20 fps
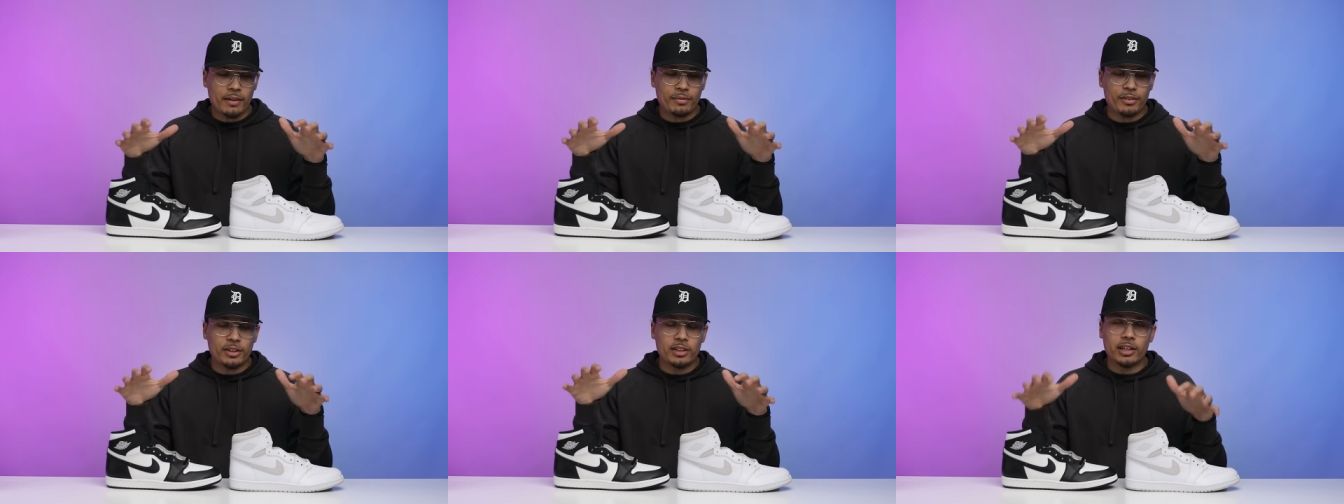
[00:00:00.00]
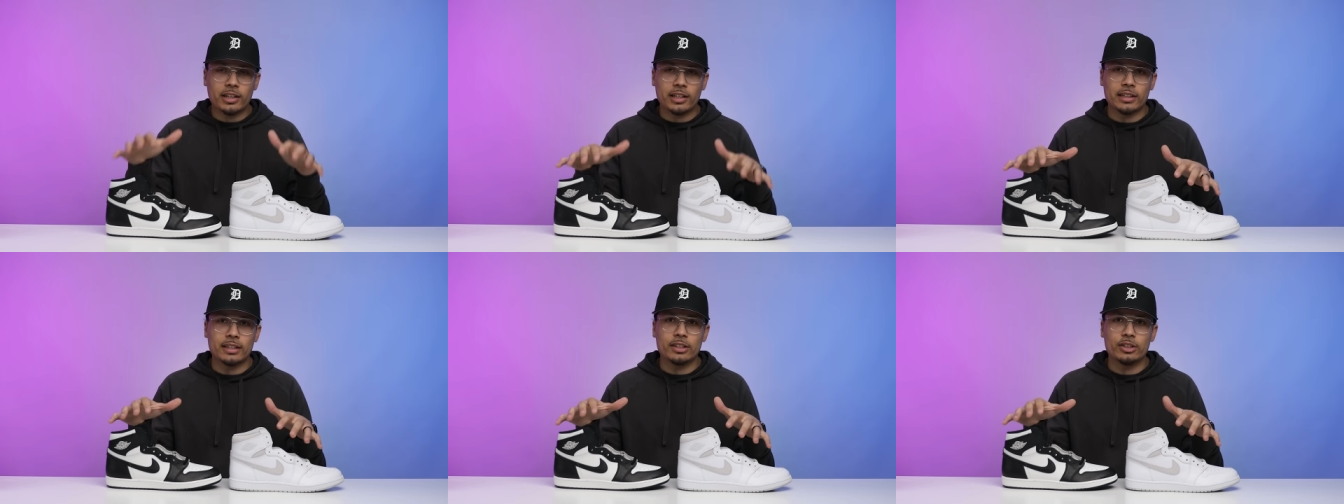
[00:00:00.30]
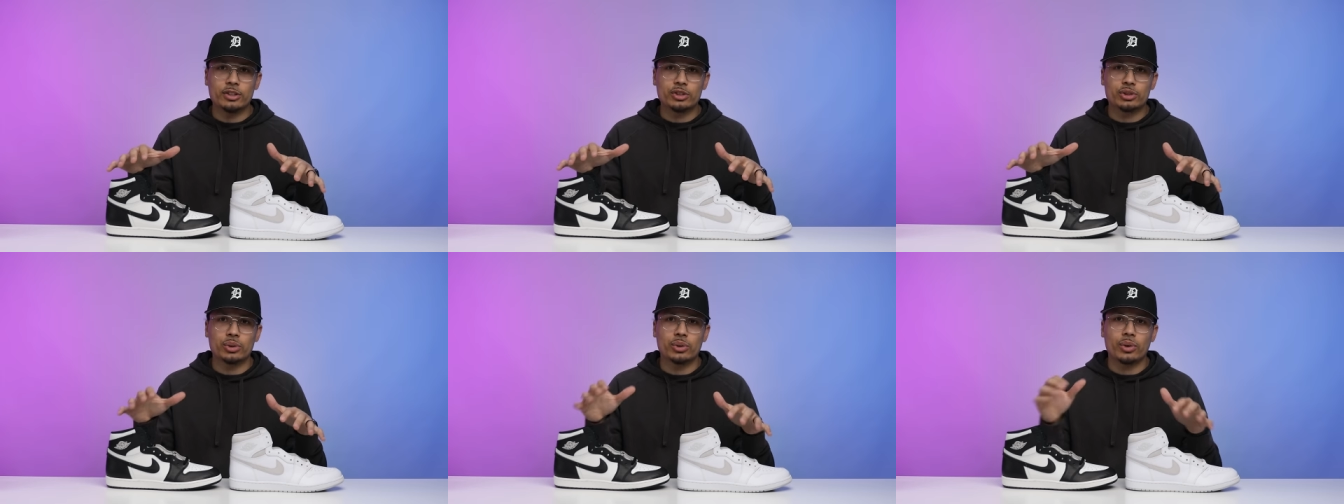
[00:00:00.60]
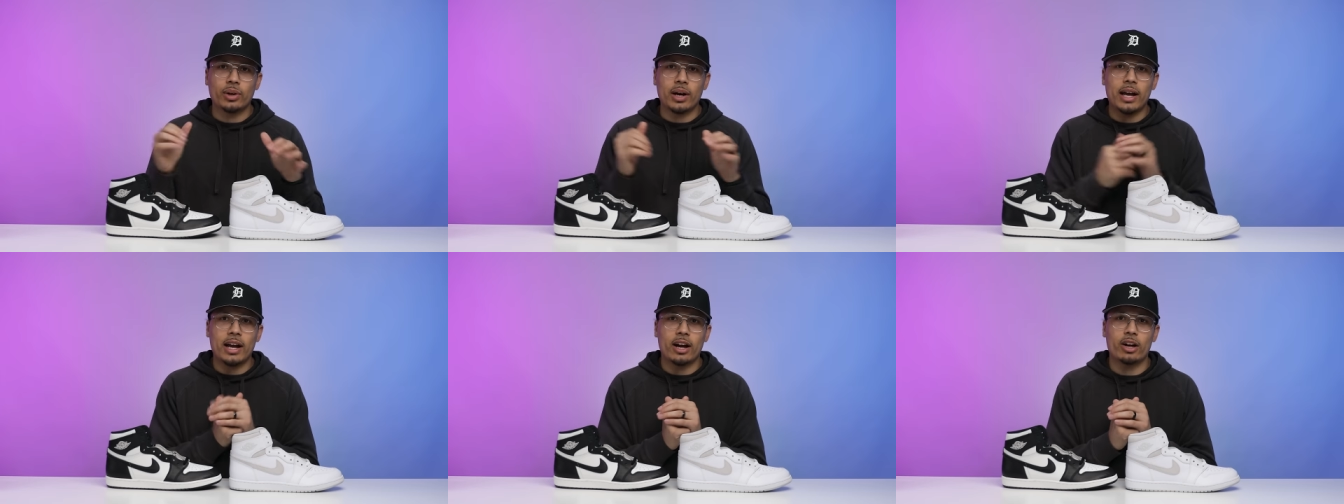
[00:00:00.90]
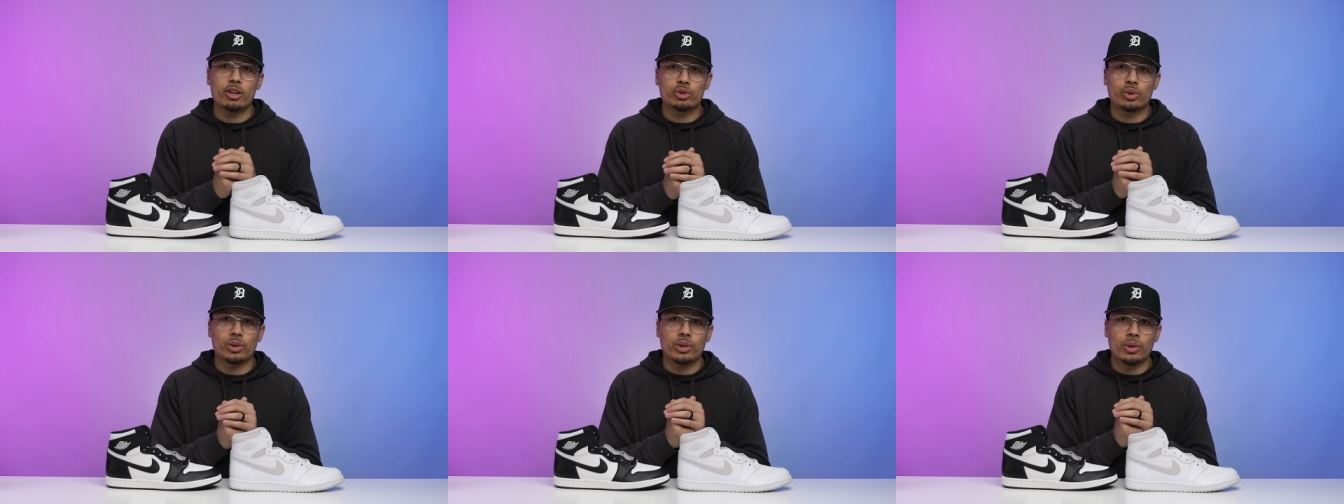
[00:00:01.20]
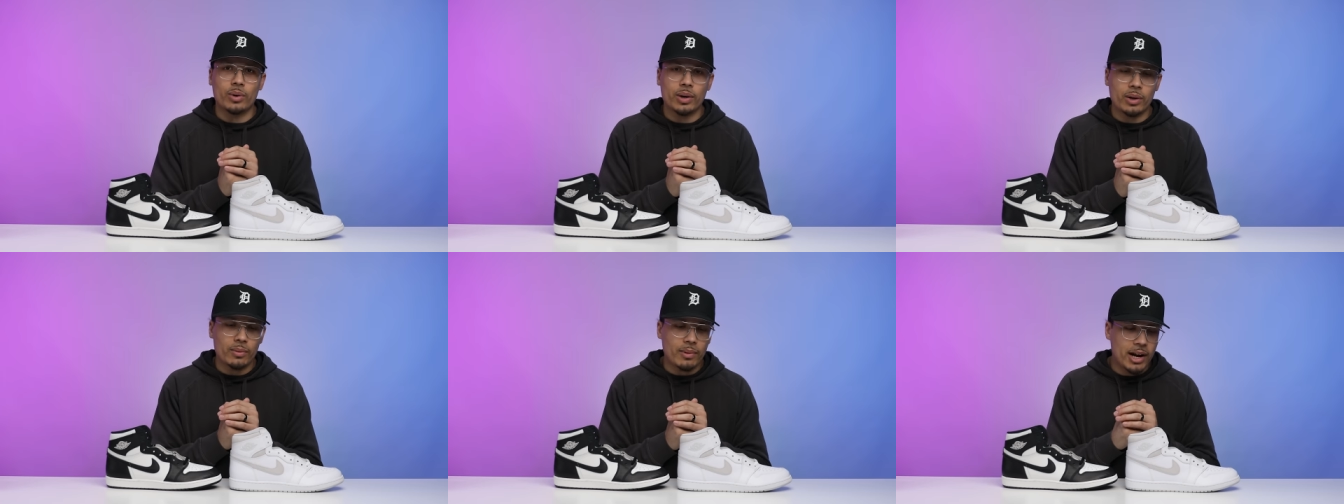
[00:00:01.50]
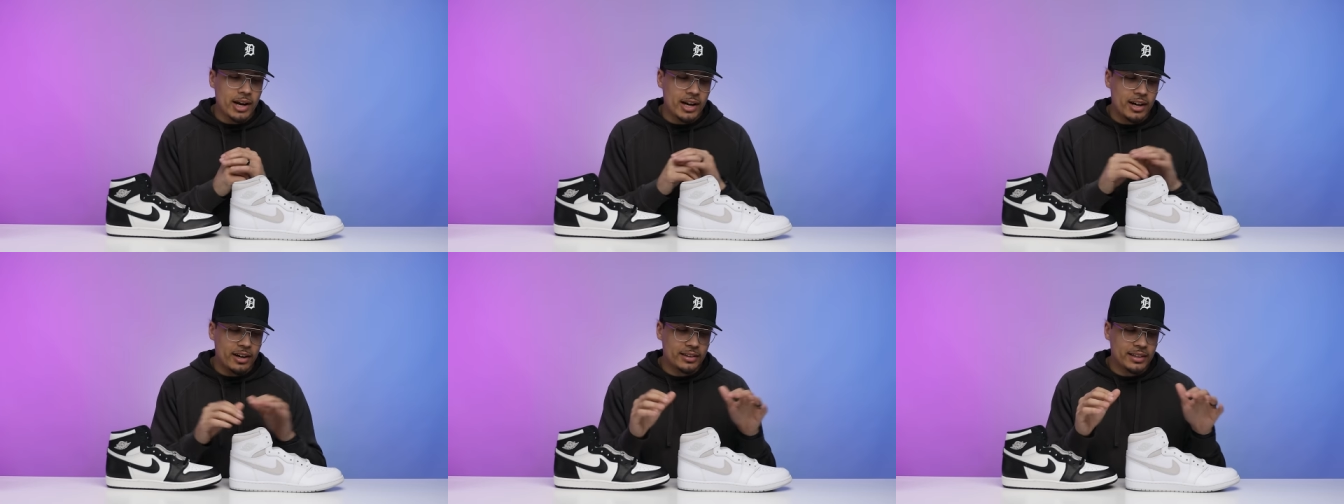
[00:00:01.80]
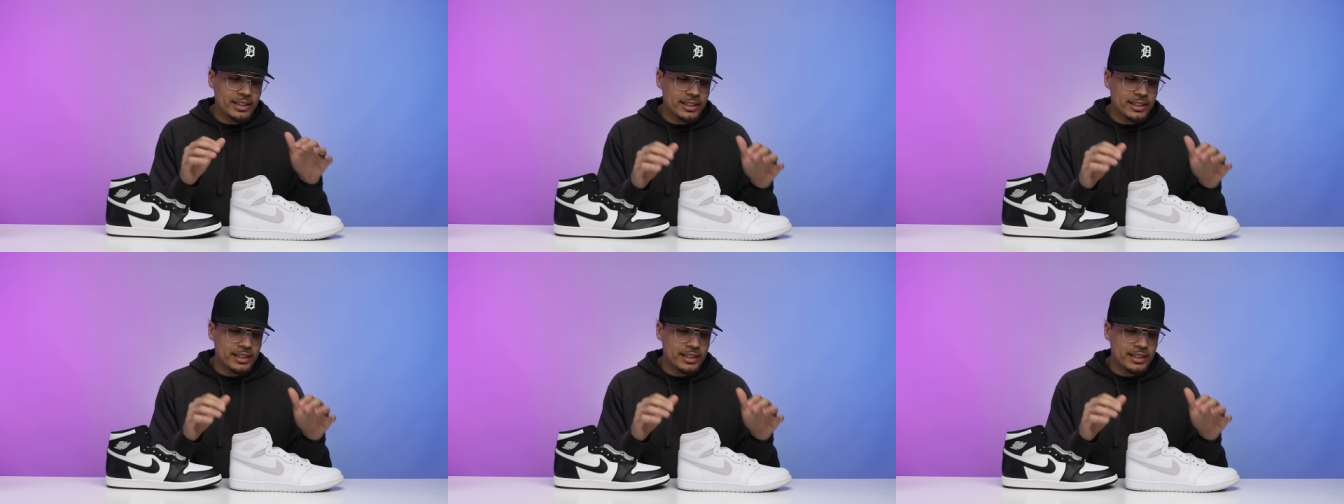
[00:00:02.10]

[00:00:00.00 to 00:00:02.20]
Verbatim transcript: Now if you look at the neutral gray Air Jordan 1 right here,